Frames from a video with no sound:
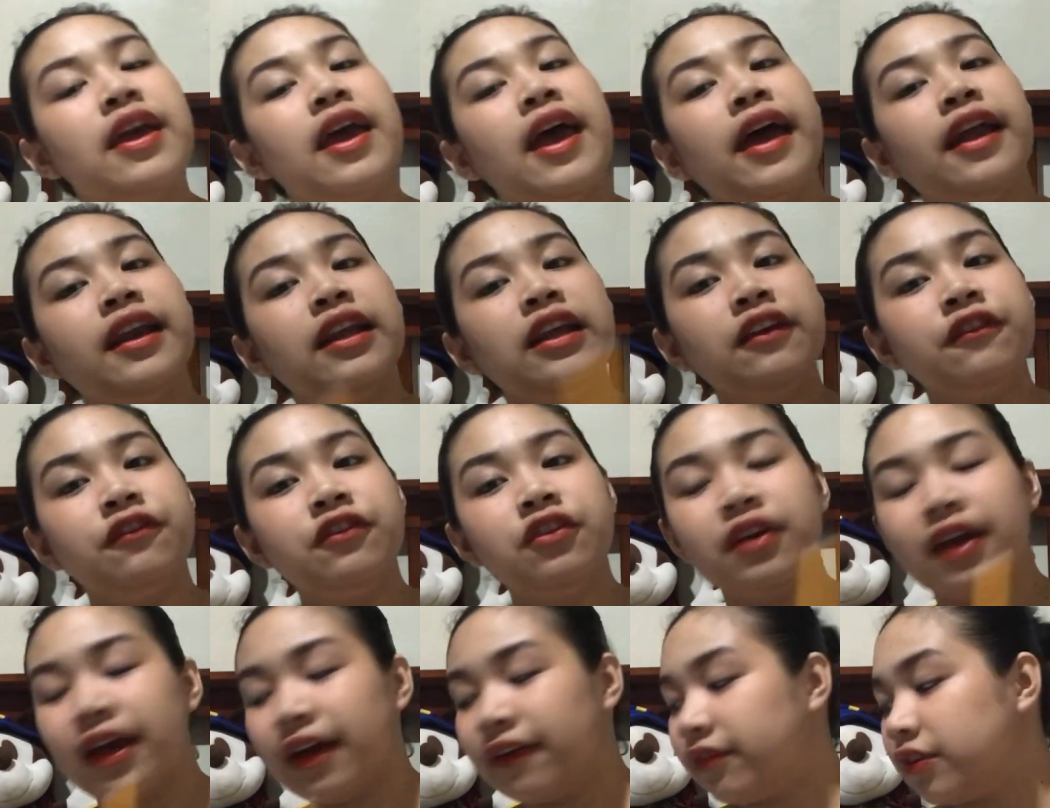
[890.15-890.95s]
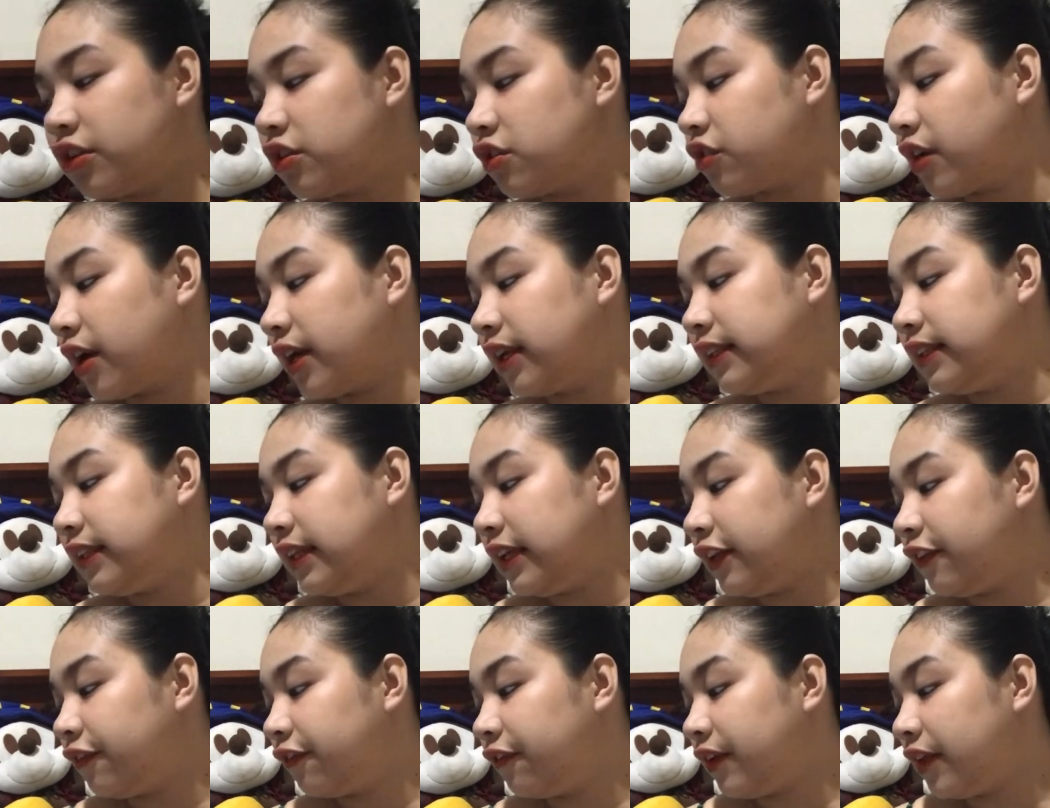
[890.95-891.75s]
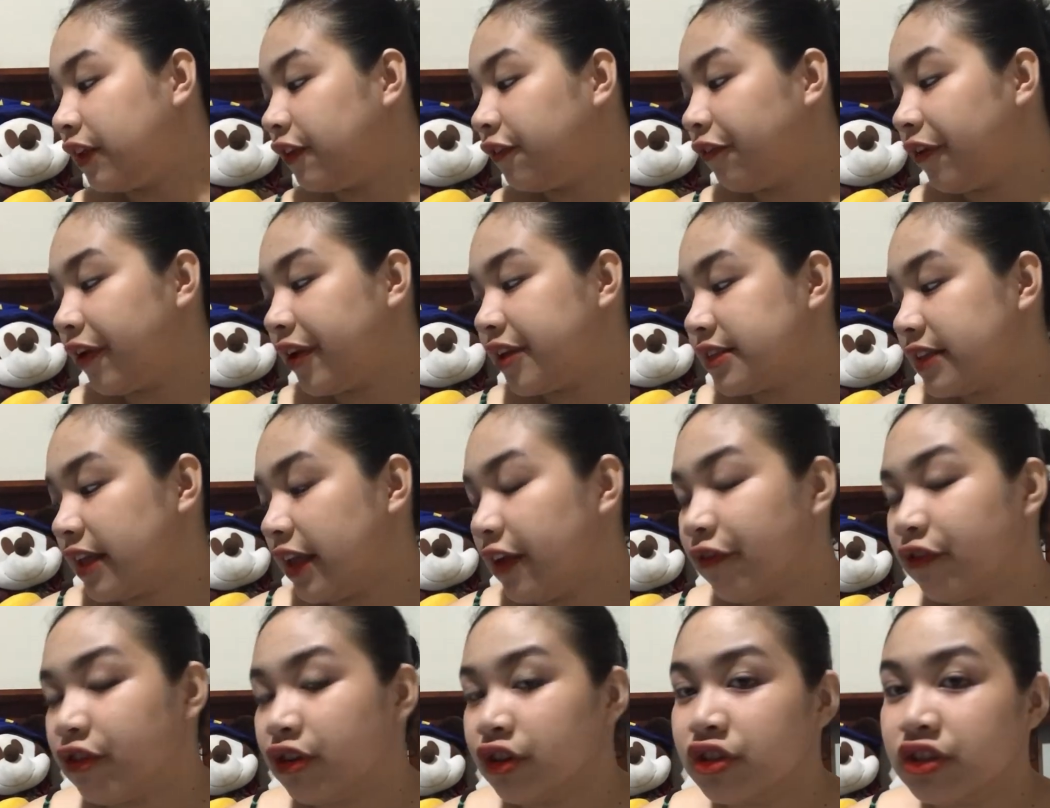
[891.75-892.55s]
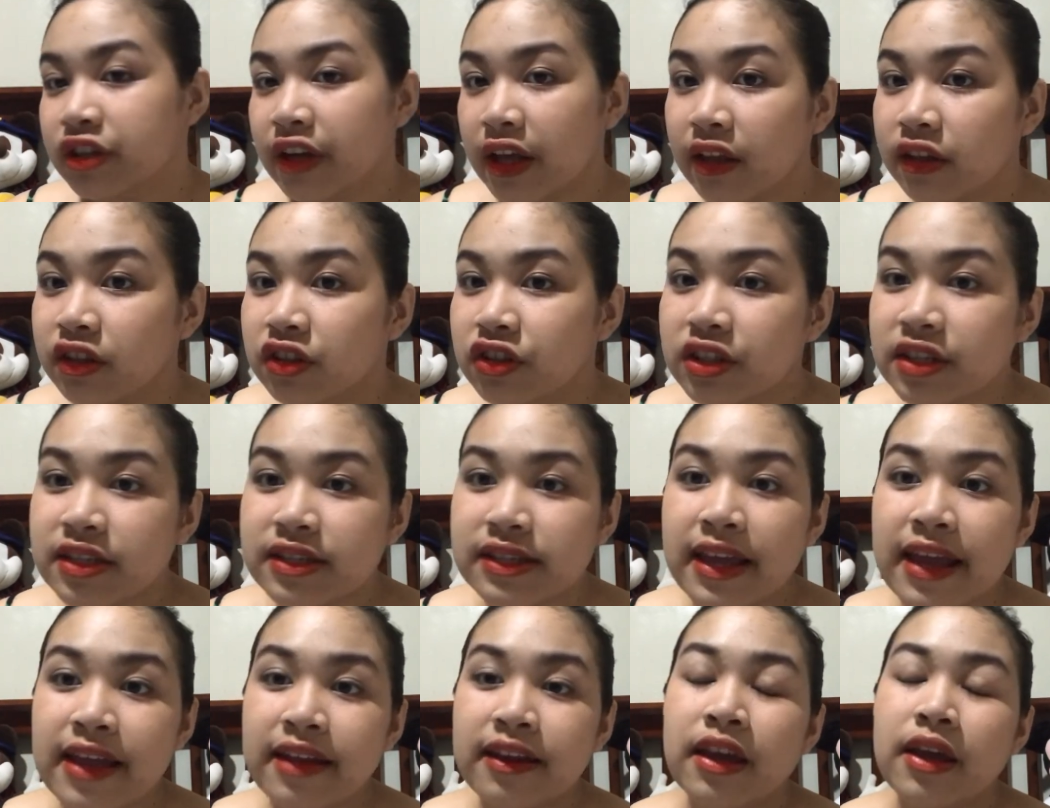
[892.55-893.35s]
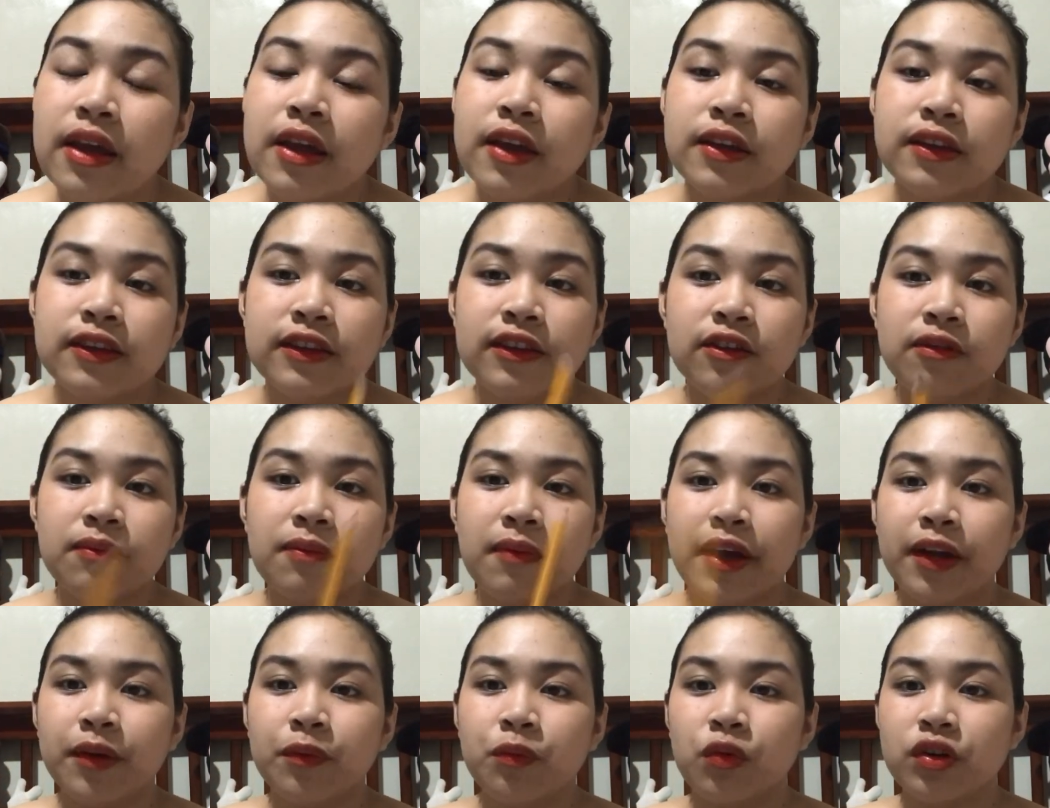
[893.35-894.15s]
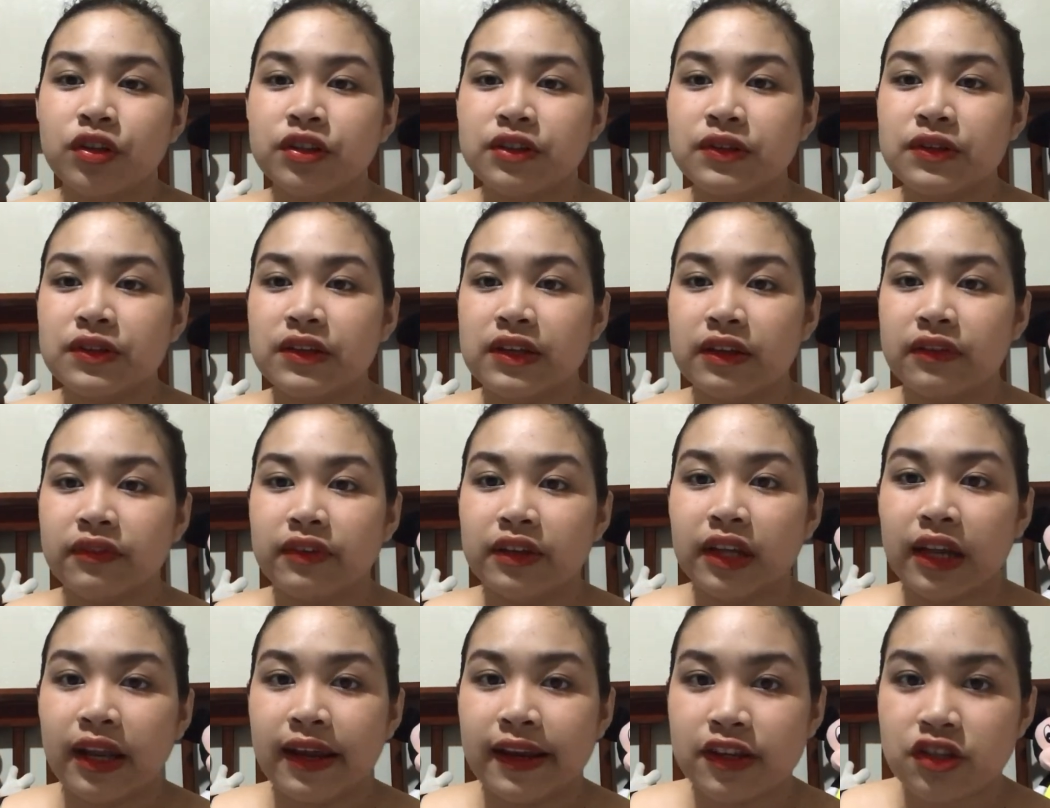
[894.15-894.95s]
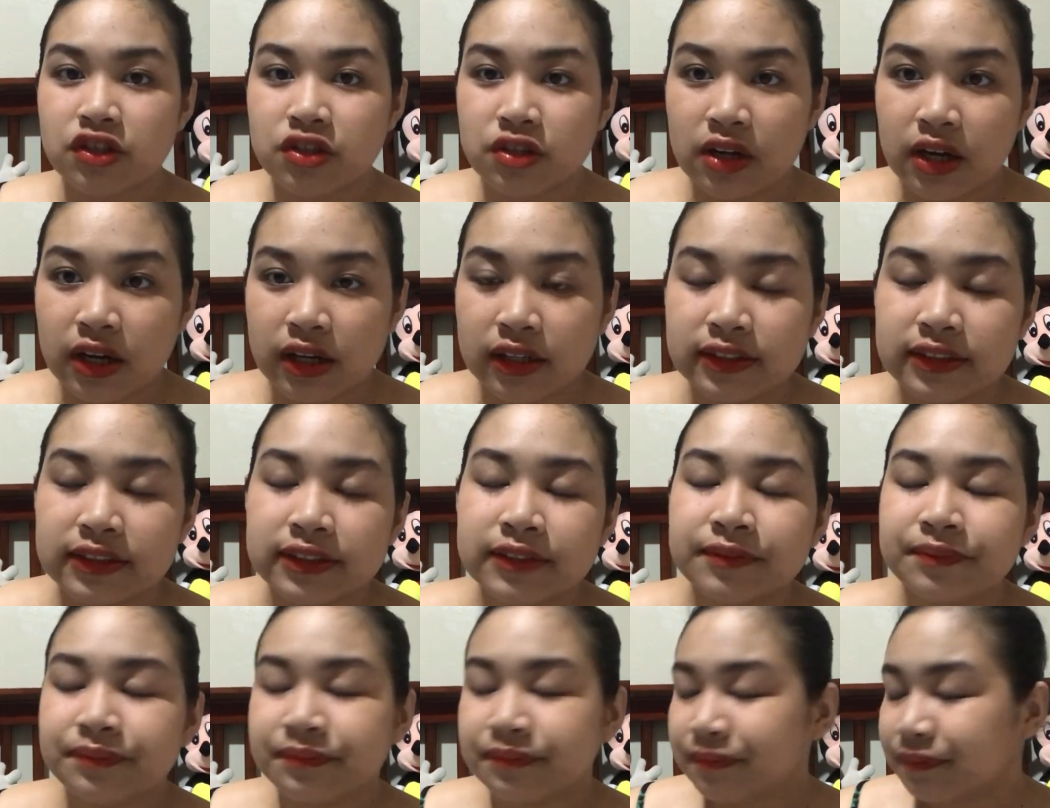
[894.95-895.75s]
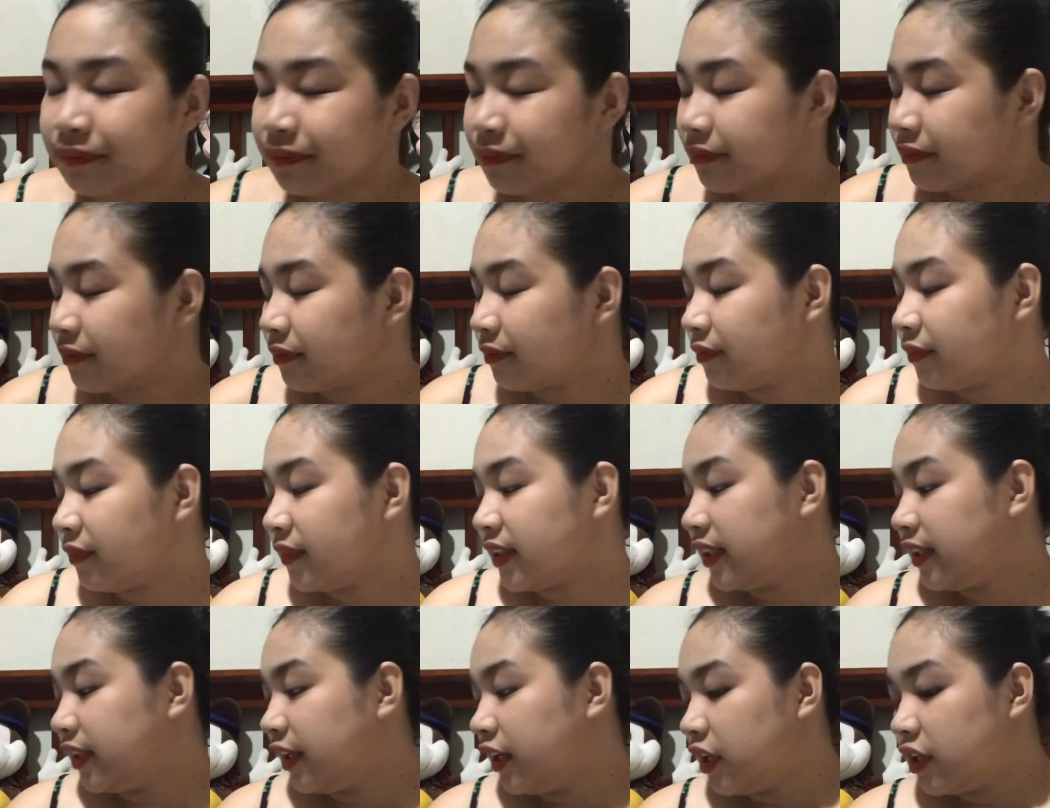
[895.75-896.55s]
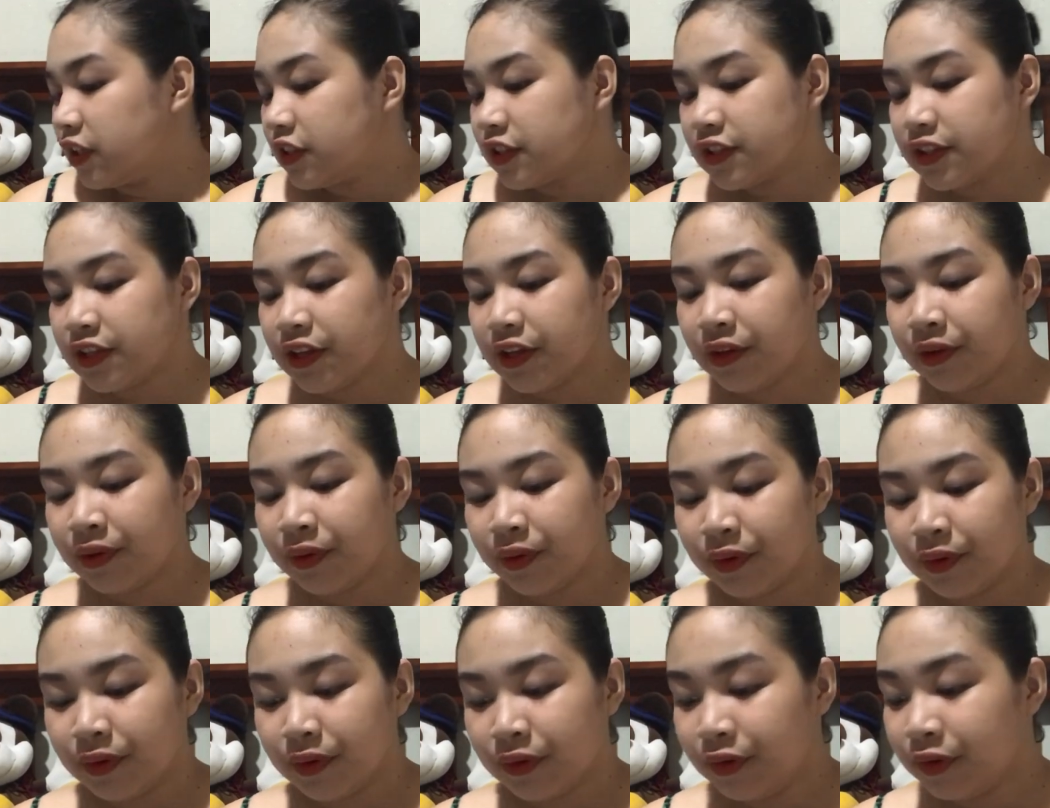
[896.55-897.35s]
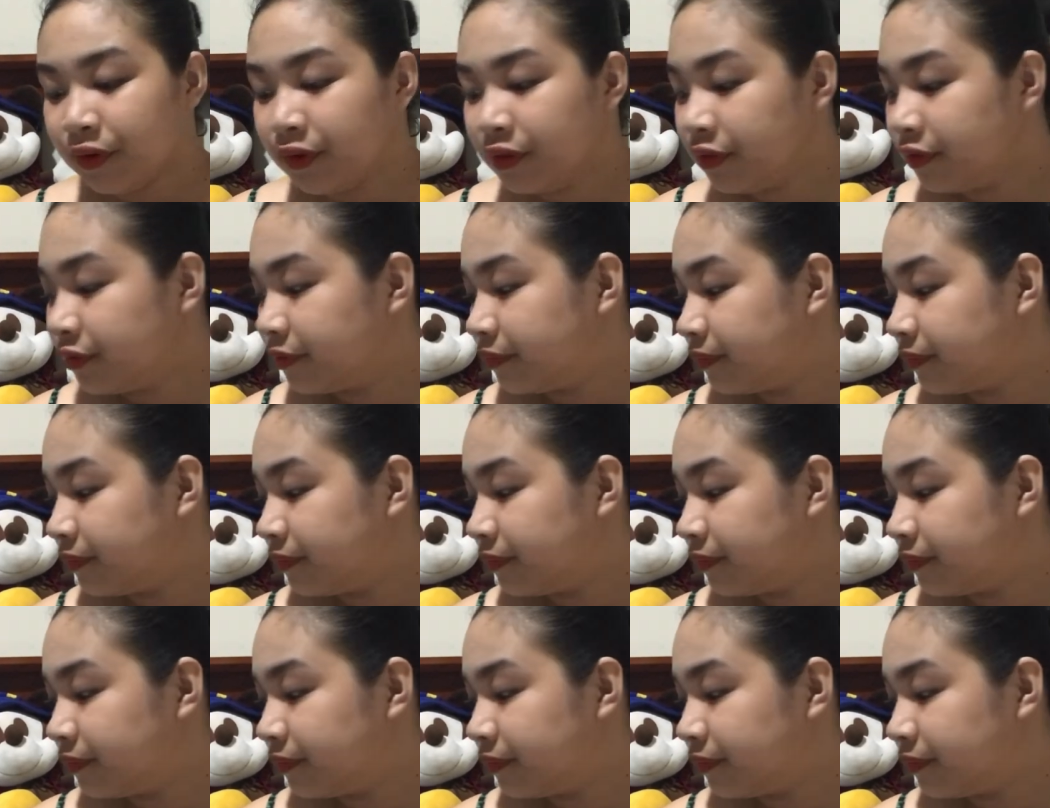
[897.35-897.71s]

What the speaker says: And if you haven't tried Neat Feet Face Saver Gel just yet, you might want to give it a shot. So